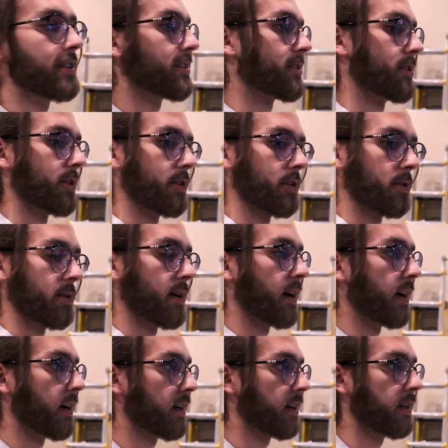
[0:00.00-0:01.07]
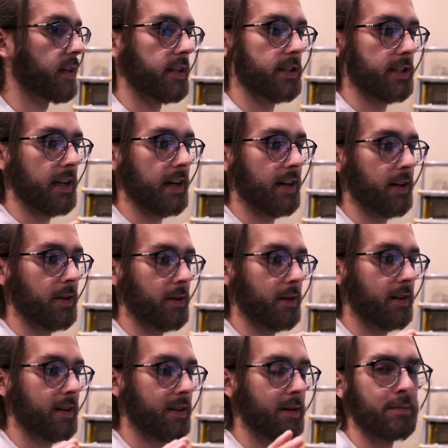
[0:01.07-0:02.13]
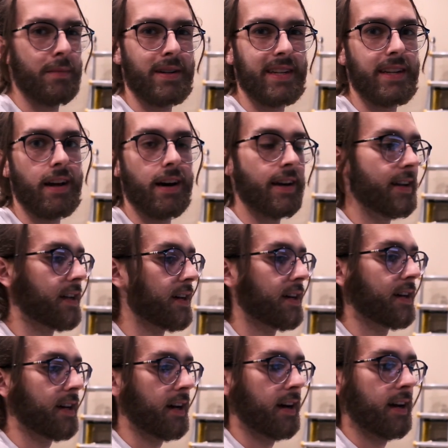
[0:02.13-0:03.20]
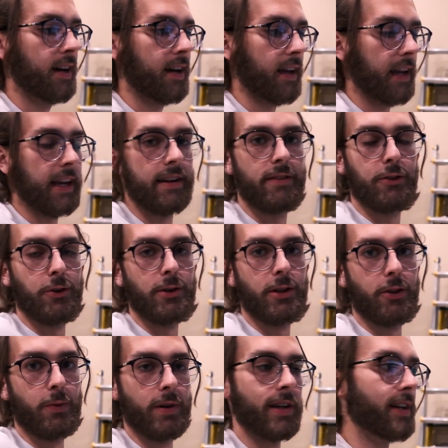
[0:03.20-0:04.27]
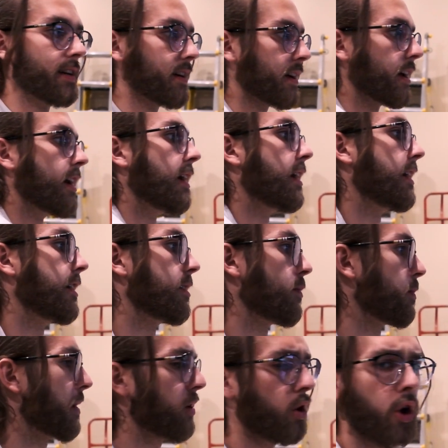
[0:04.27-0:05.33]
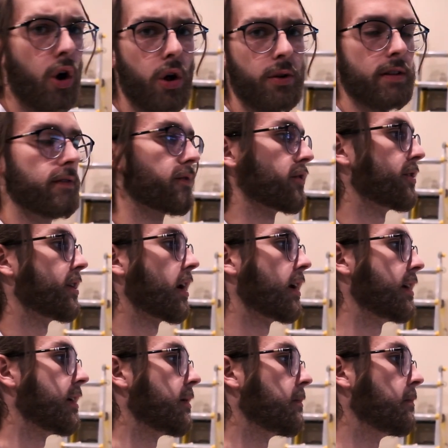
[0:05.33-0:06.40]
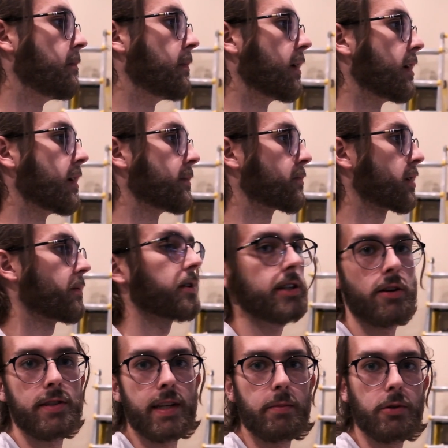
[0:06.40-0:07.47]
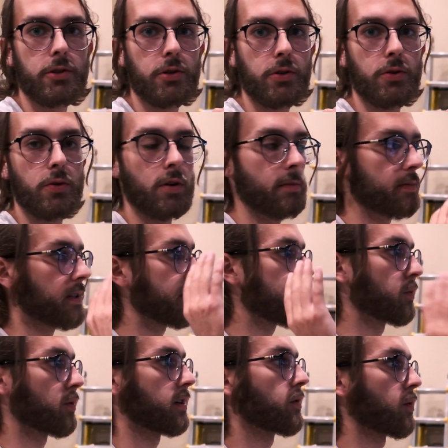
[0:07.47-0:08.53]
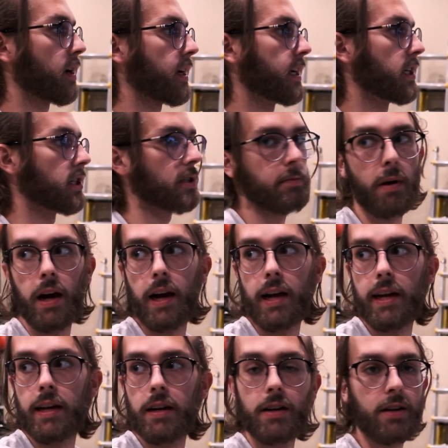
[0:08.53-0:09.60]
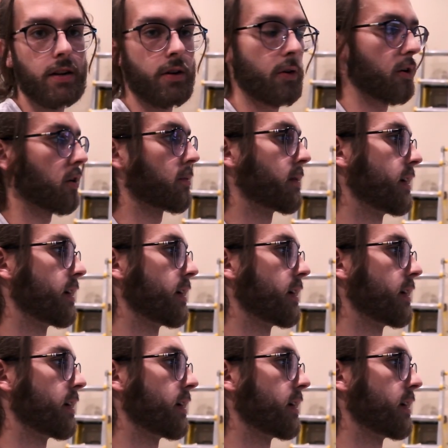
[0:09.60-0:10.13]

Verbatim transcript: So it's now Monday night, 8.33, and I'm about to call it for the night, but pretty much I was able to completely rearrange my code art